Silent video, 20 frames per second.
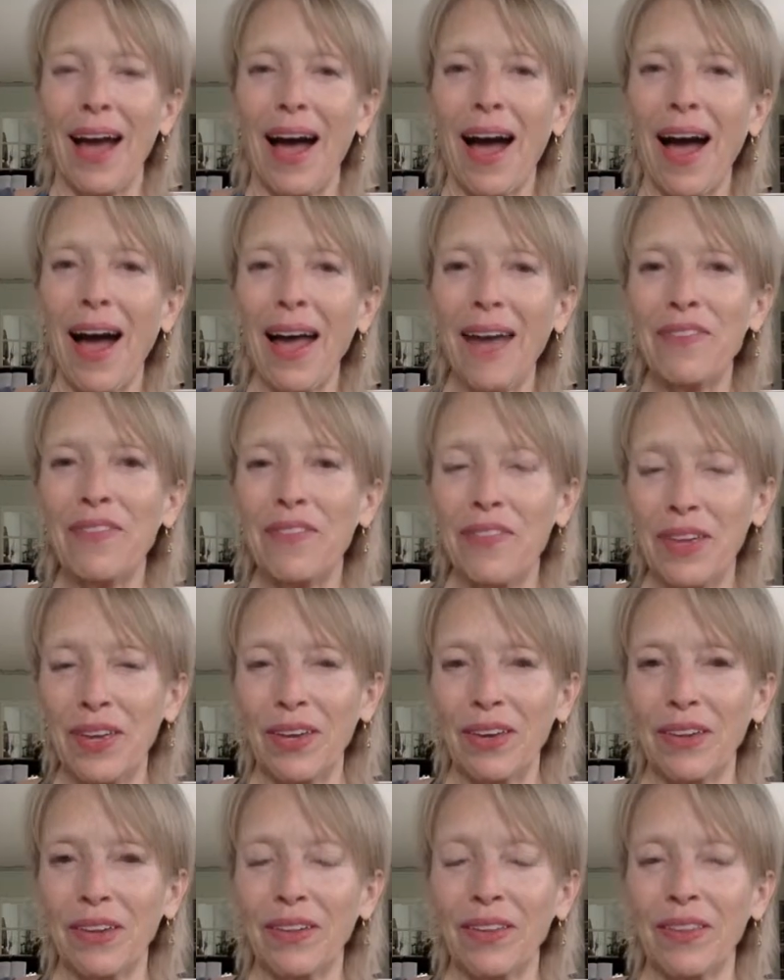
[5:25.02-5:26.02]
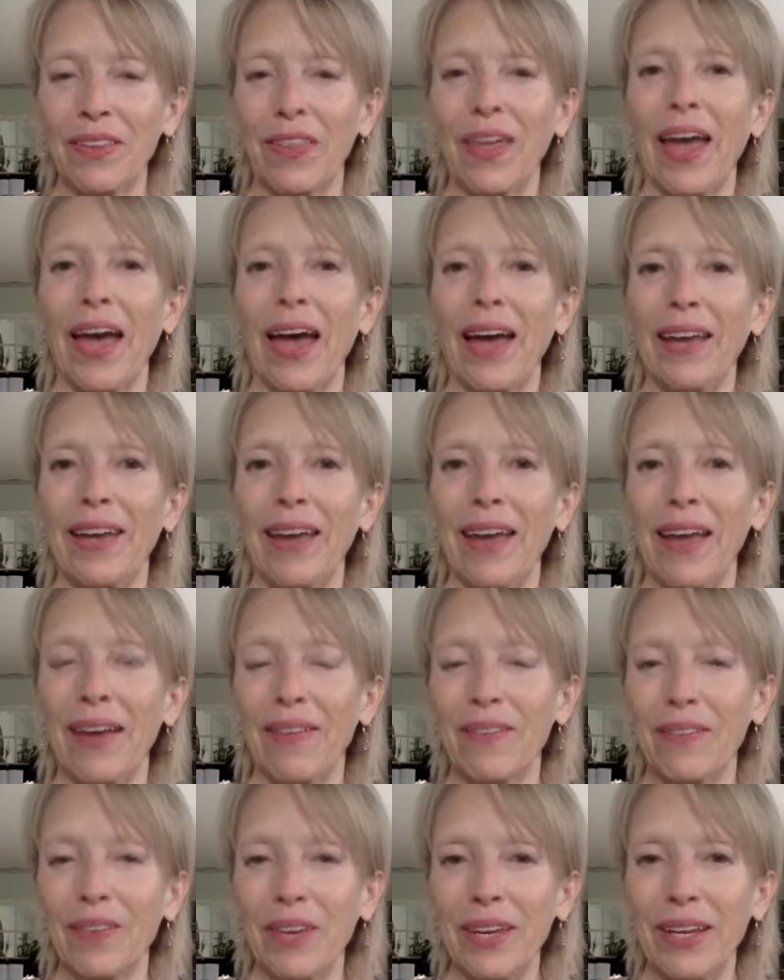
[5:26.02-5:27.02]
I feel that
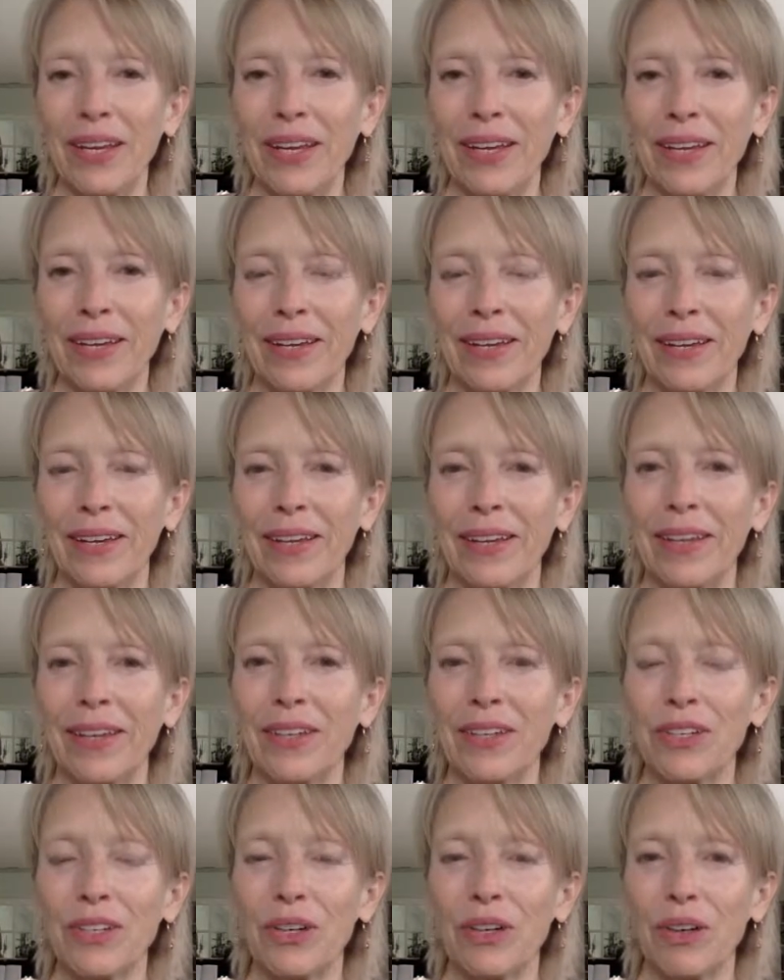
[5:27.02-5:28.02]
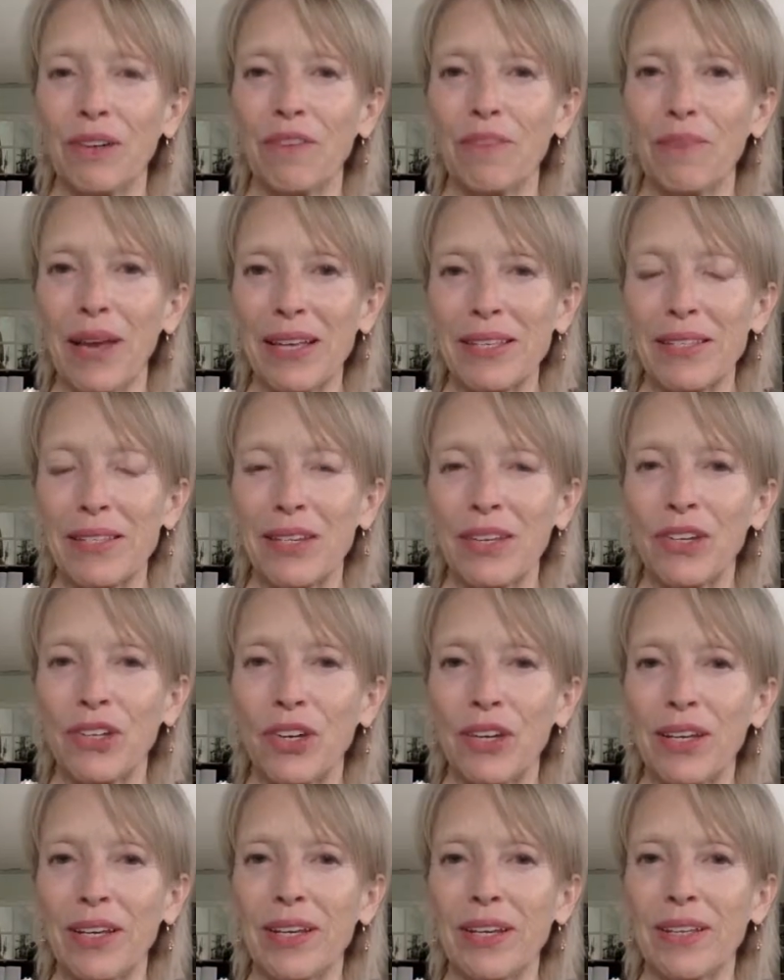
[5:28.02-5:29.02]
every intuitive
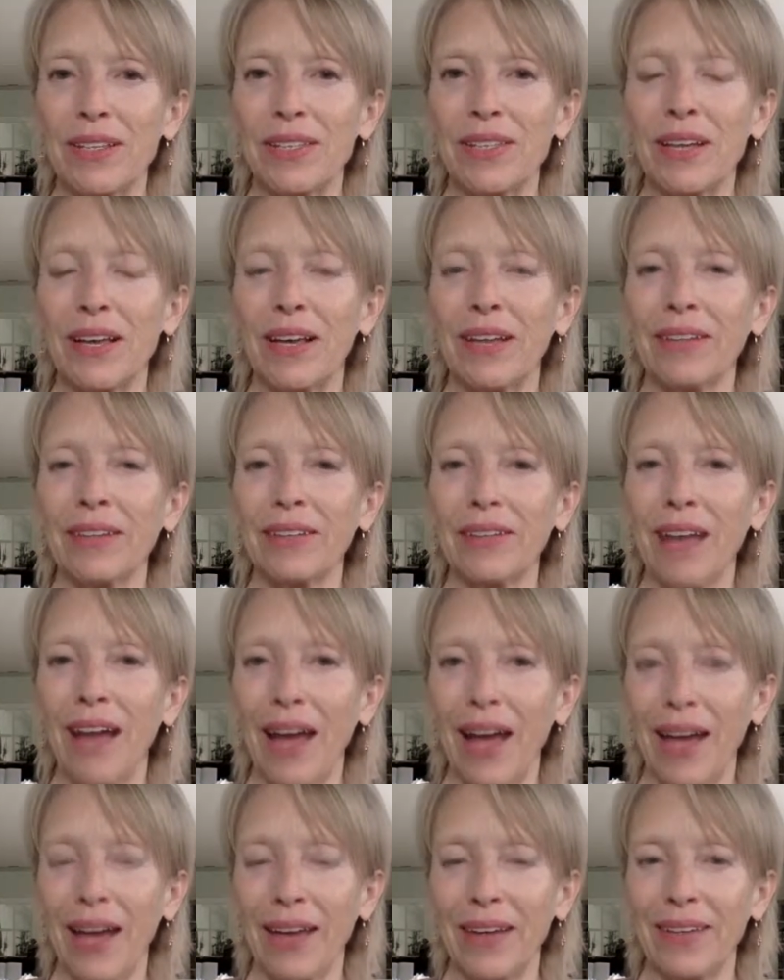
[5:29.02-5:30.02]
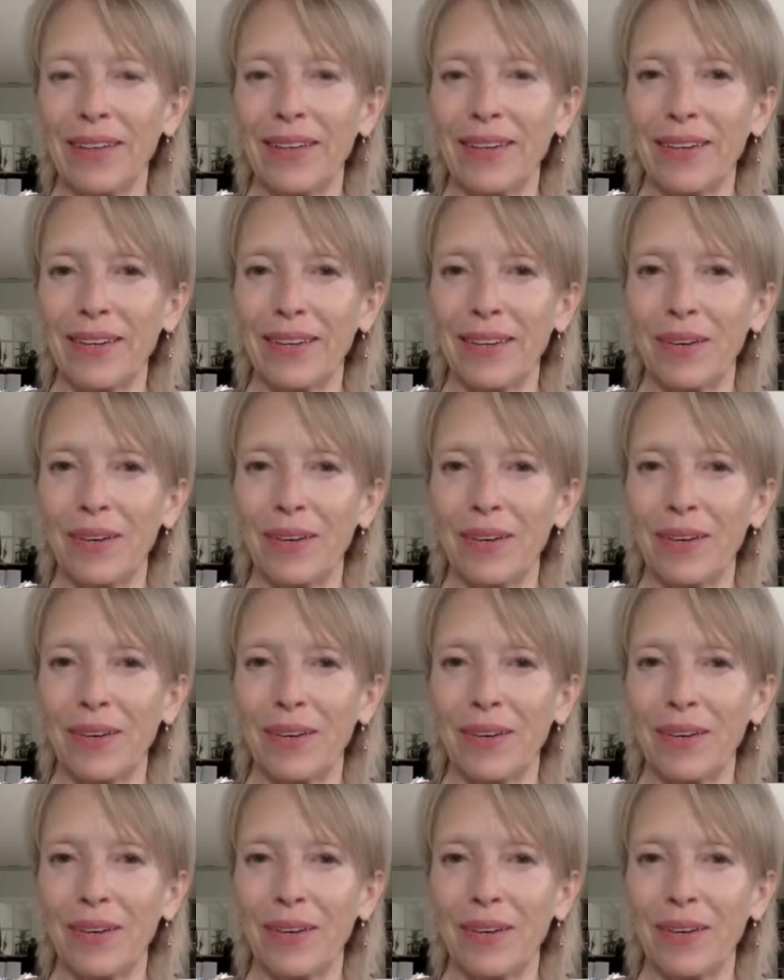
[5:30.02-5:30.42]
message is aligned